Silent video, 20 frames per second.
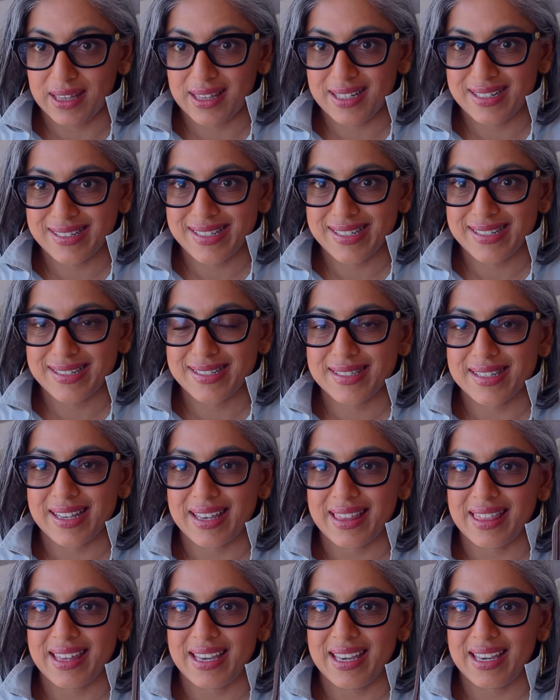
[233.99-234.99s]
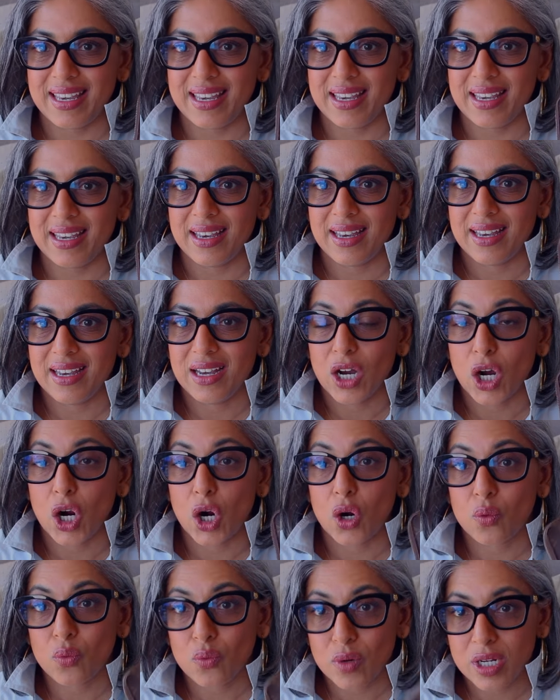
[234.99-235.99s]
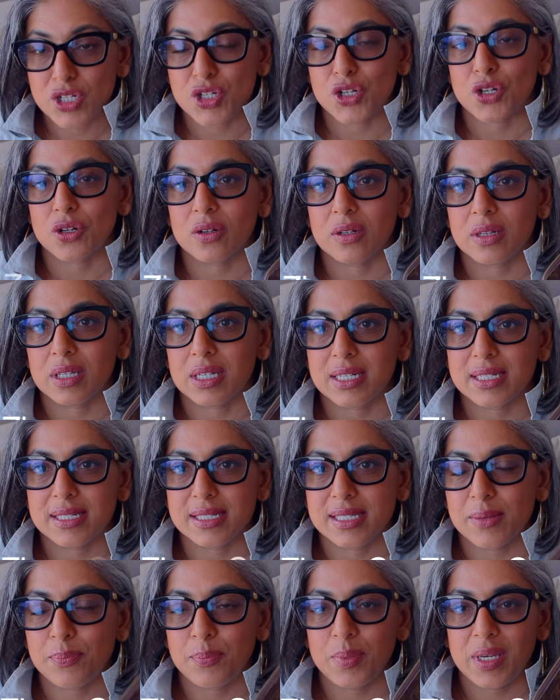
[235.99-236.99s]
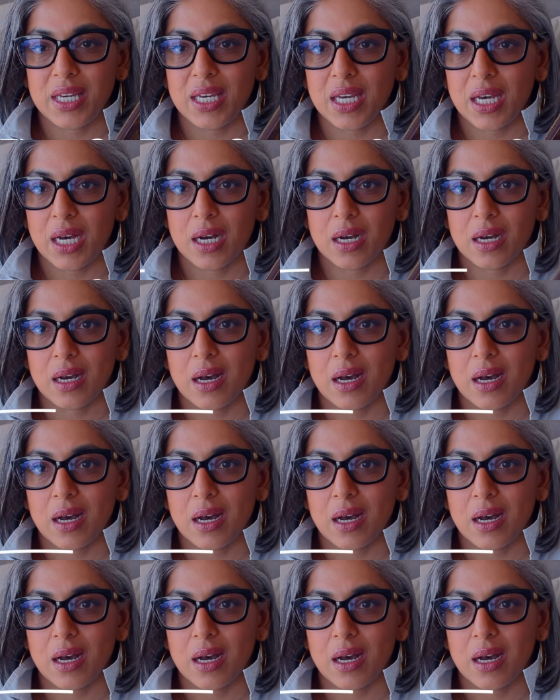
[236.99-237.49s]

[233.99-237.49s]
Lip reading: This is the original Zippy